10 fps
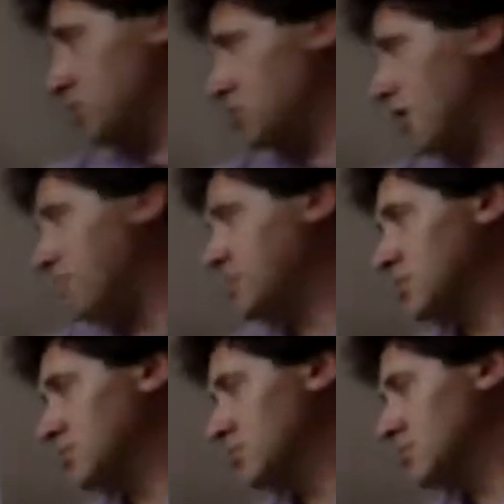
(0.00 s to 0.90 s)

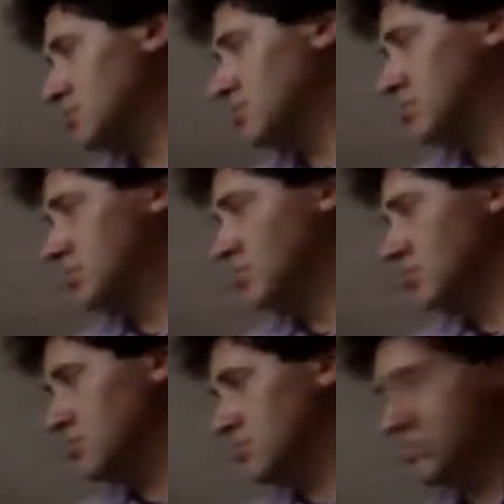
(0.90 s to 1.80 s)
accept.
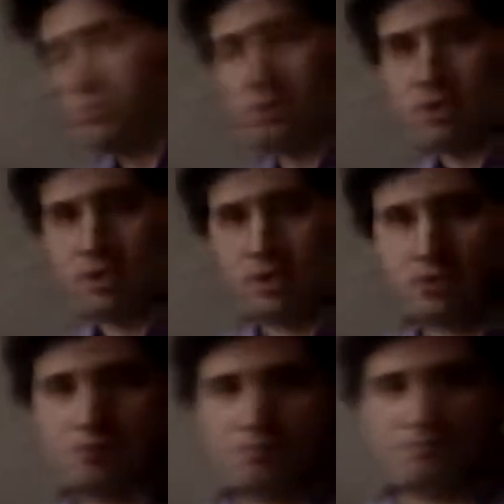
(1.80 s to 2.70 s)
Okay,
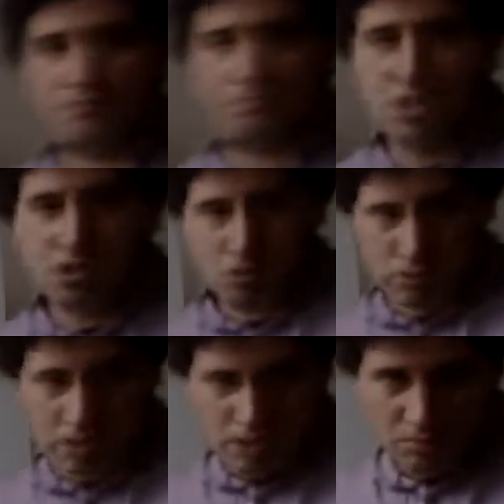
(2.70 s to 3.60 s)
because B
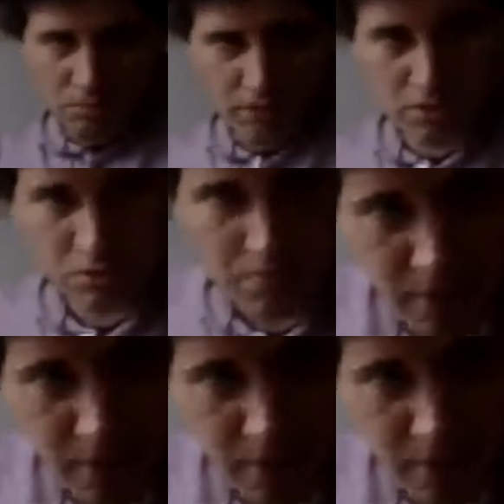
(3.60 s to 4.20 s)
only has monetary